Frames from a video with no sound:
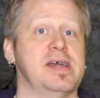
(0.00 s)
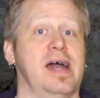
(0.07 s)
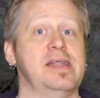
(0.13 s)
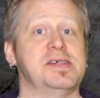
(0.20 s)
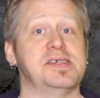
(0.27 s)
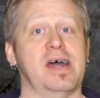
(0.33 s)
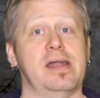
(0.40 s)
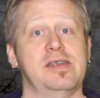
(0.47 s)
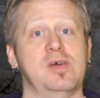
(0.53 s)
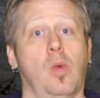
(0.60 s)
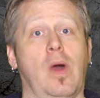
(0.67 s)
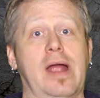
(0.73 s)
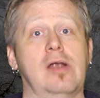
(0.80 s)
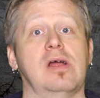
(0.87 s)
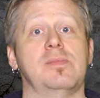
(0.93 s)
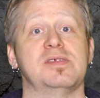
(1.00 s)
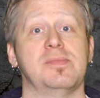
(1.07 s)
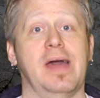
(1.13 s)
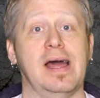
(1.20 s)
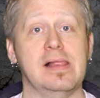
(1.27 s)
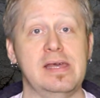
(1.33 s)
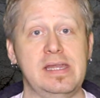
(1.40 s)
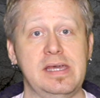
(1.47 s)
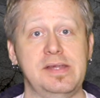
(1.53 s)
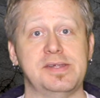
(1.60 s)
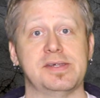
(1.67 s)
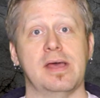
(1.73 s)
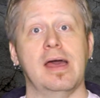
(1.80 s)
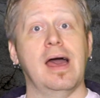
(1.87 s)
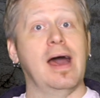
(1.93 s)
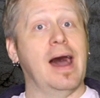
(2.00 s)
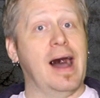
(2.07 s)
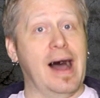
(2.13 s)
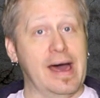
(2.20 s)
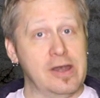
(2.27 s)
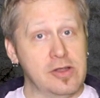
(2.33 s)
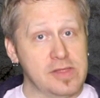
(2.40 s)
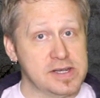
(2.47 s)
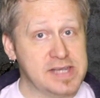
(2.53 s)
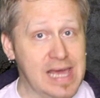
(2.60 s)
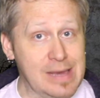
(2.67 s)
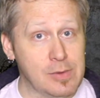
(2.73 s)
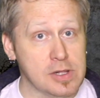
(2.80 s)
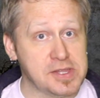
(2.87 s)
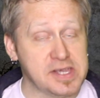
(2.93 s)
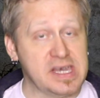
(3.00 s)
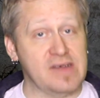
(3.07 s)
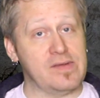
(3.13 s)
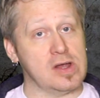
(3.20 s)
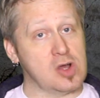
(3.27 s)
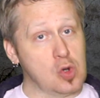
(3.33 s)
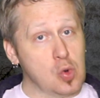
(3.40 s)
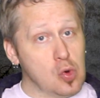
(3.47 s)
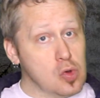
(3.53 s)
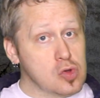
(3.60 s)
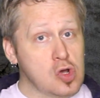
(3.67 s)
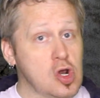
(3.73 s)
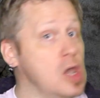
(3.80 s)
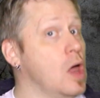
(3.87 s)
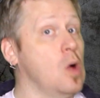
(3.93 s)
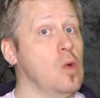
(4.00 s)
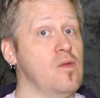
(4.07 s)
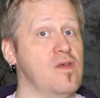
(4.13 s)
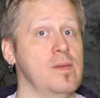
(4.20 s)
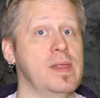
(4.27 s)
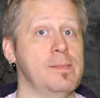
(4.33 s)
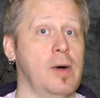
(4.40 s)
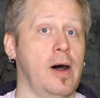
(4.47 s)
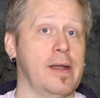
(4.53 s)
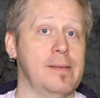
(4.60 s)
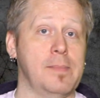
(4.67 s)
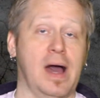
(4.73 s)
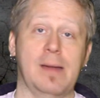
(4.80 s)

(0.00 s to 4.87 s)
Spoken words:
I decided to wire up some LEDs under the table to give it a cool glow from the bottom.